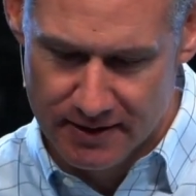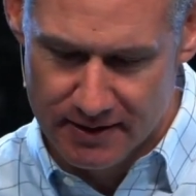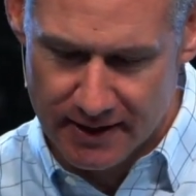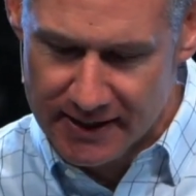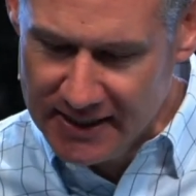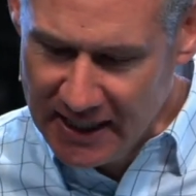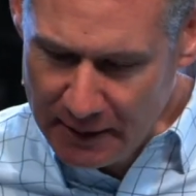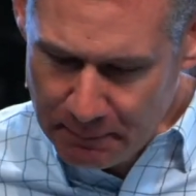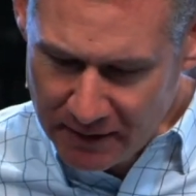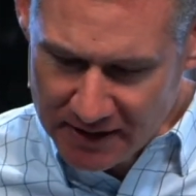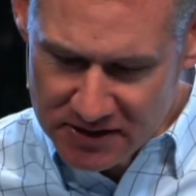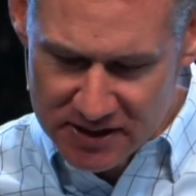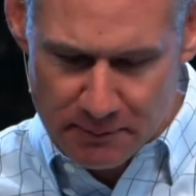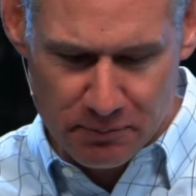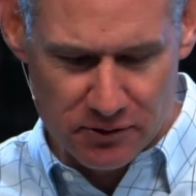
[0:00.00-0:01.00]
Like, keep it as
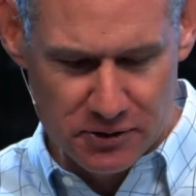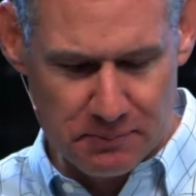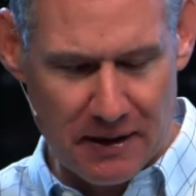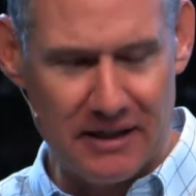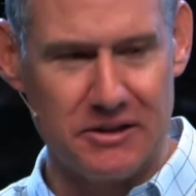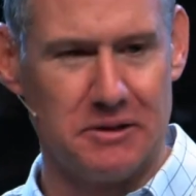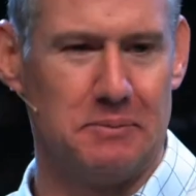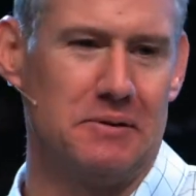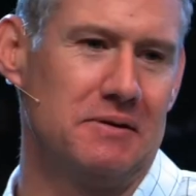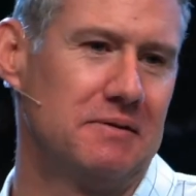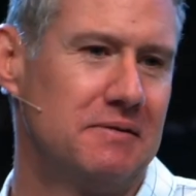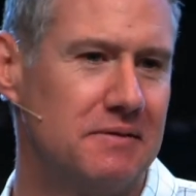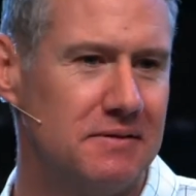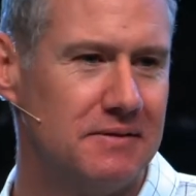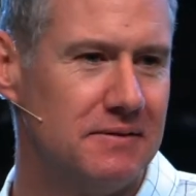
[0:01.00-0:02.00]
simple as possible.
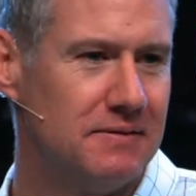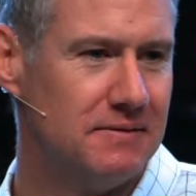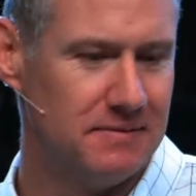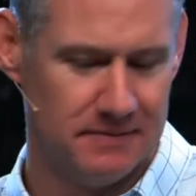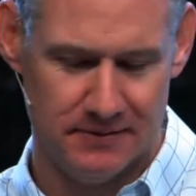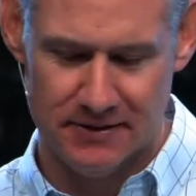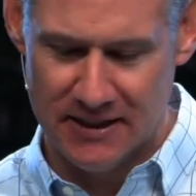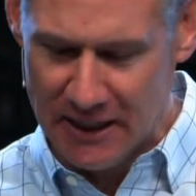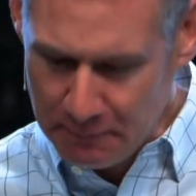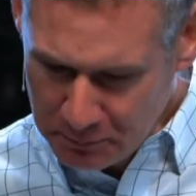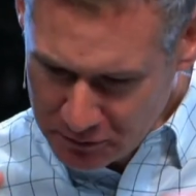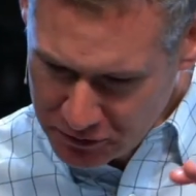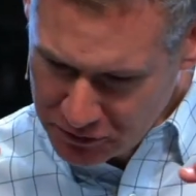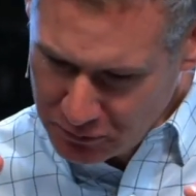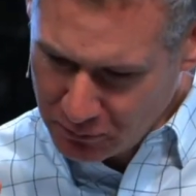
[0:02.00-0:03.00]
Keep your
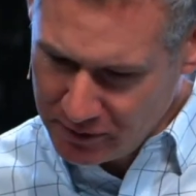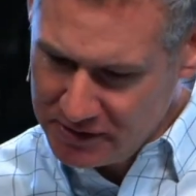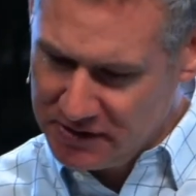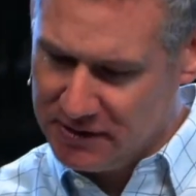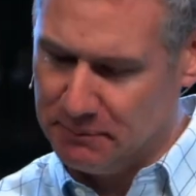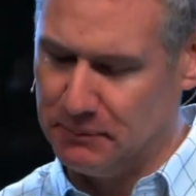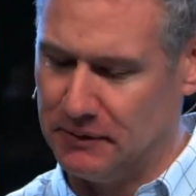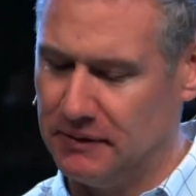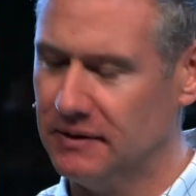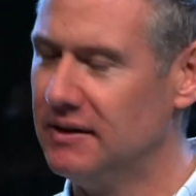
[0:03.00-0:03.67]
story simple.